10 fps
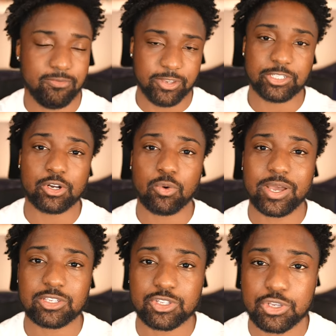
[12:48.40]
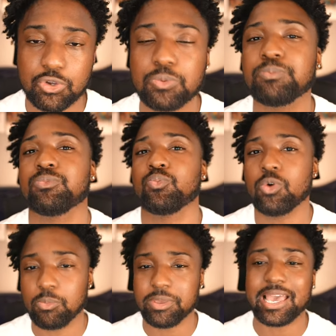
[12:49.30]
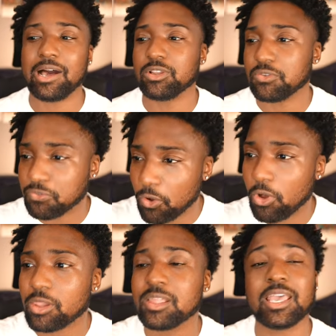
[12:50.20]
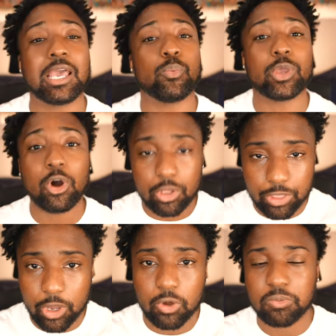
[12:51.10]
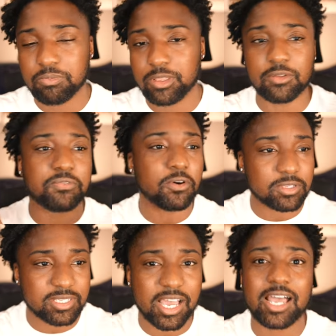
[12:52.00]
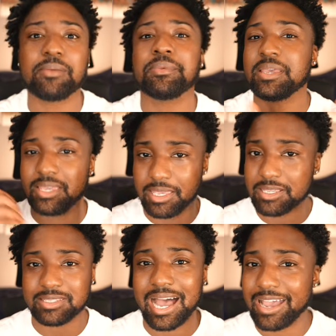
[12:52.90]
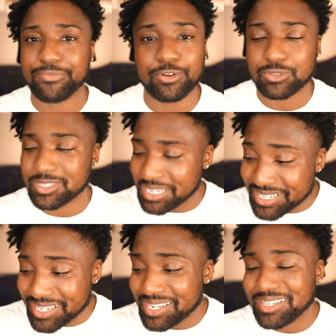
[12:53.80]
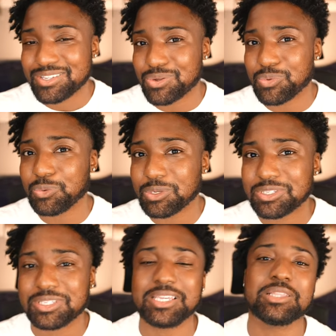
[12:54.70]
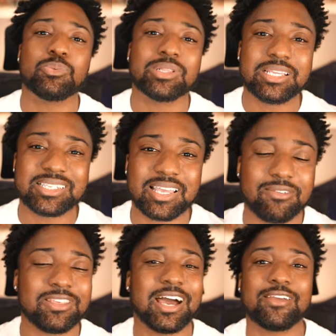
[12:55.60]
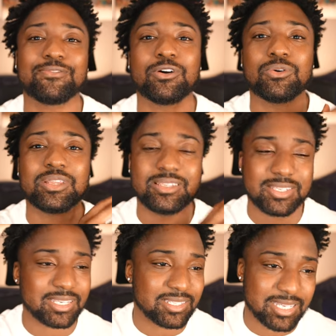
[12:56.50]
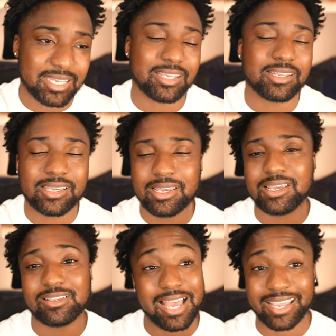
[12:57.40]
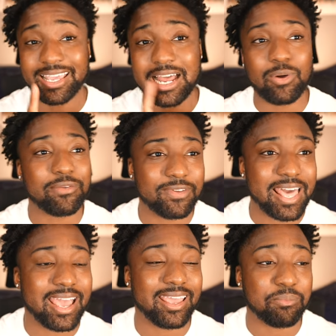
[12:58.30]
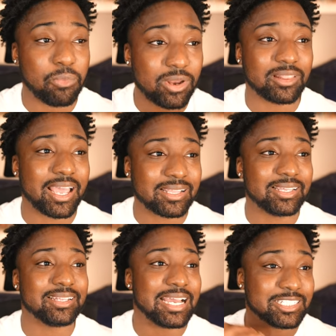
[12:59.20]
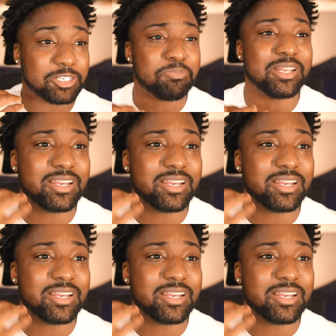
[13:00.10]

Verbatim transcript: VisionOS 2 will be out in the fall, and we all know in the fall time is iPhone season, so we will see the release of the iPhone 16. I cannot wait for that. And more than likely, that should be the